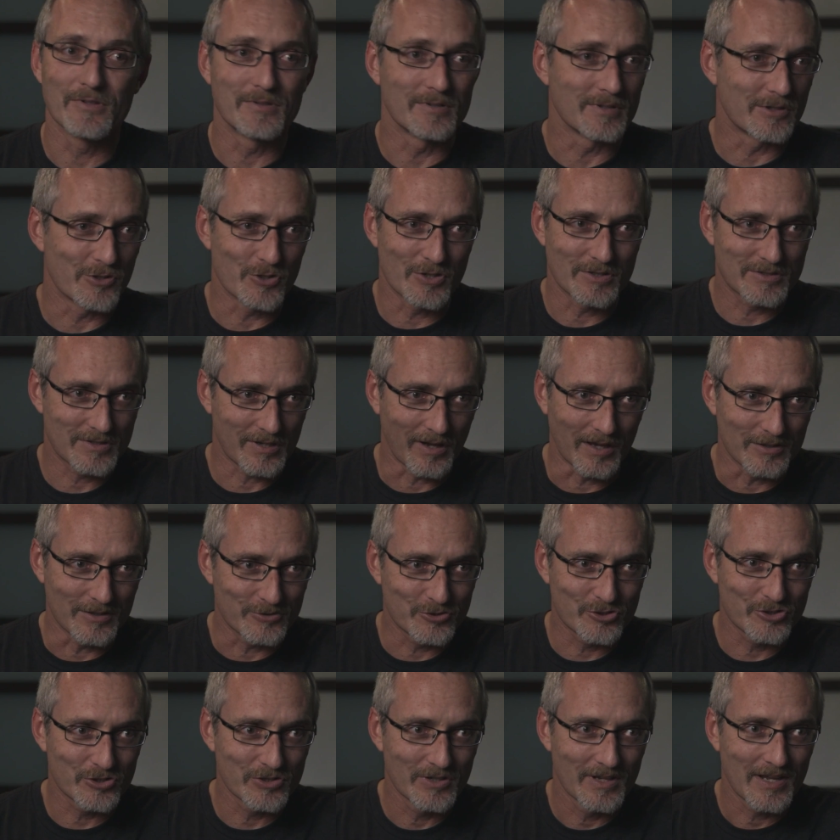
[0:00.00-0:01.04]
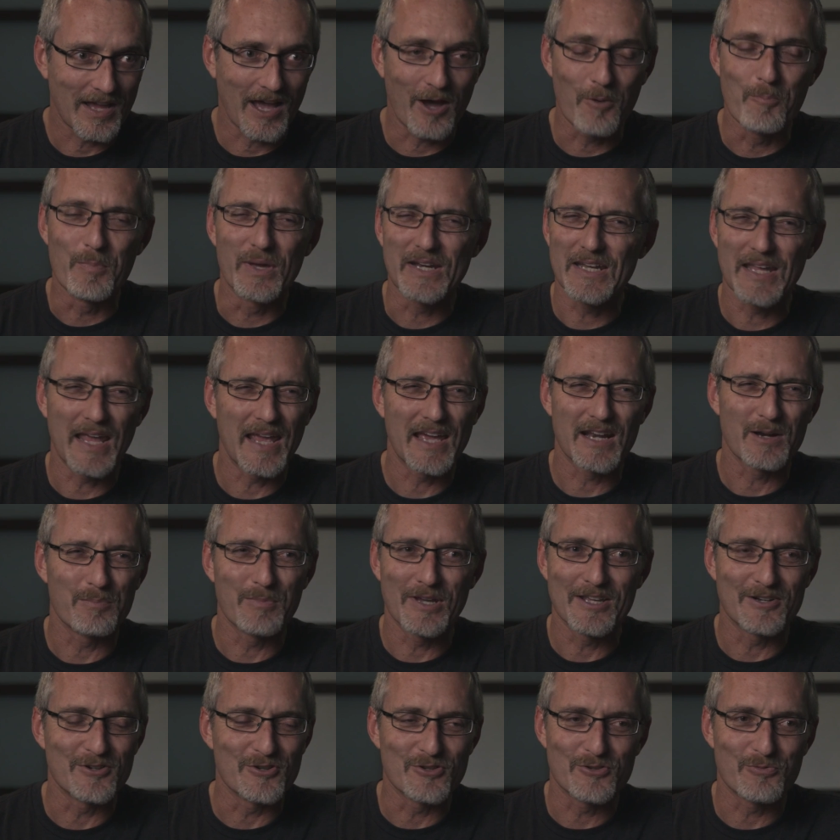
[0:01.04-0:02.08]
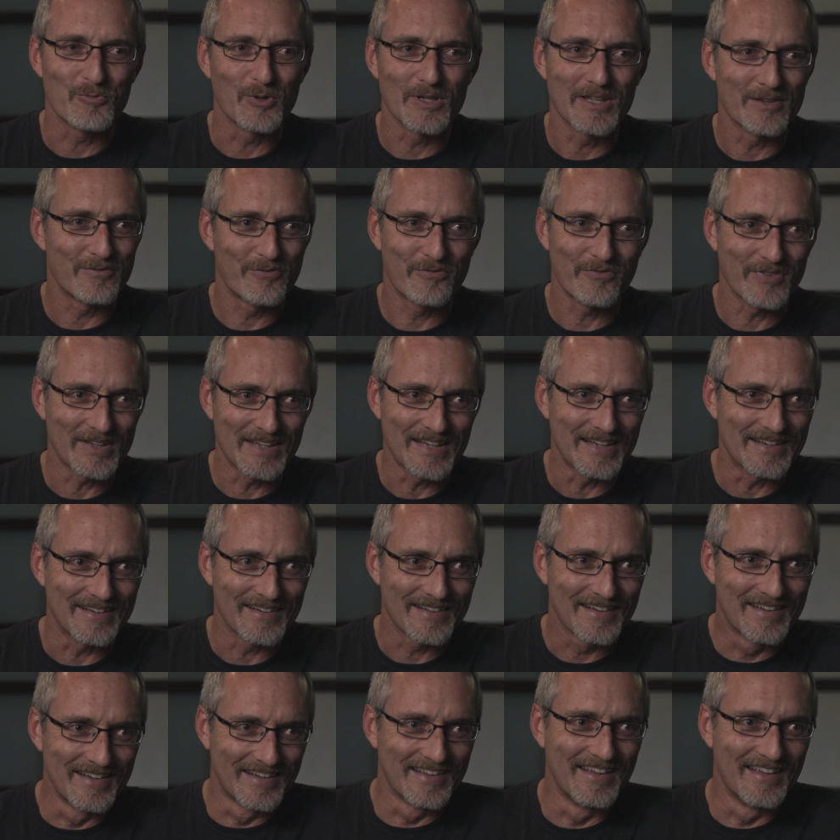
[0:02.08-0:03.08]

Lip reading: is it going to touch? How many animators will it feed?